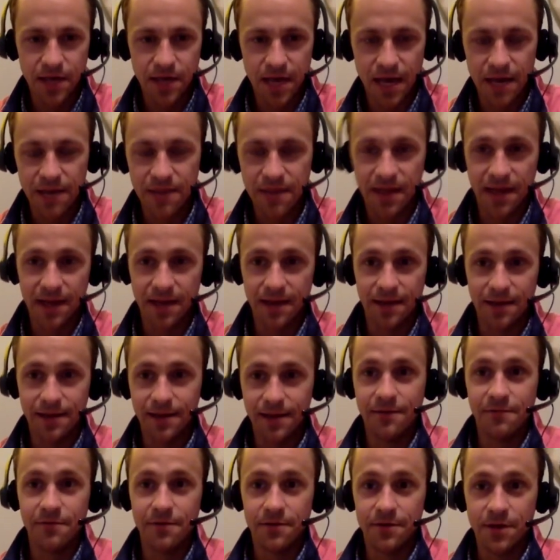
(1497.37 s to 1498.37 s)
And I think
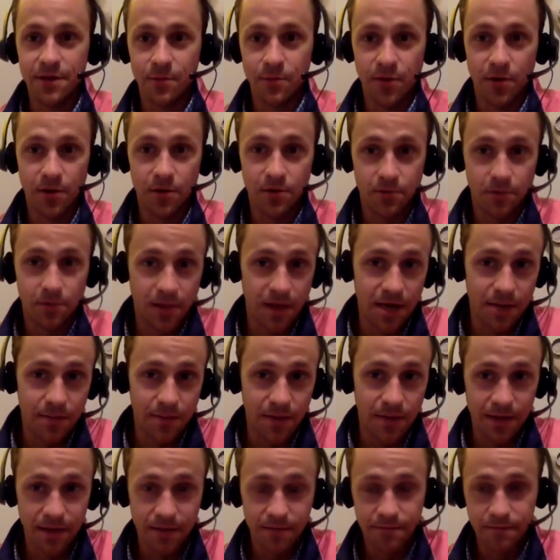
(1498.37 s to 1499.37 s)
even compared to a lot of
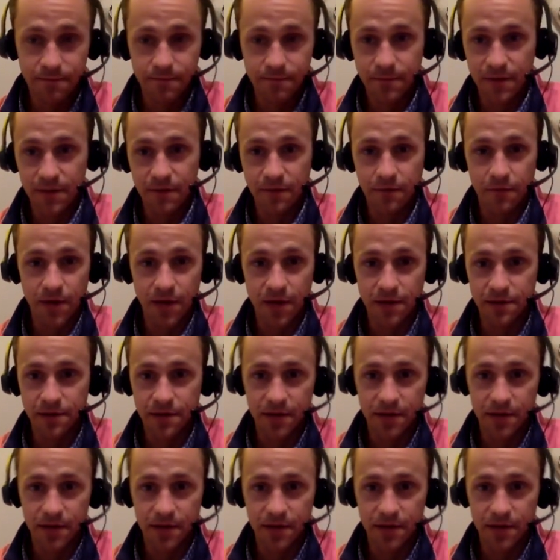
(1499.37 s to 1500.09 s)
my, my friends,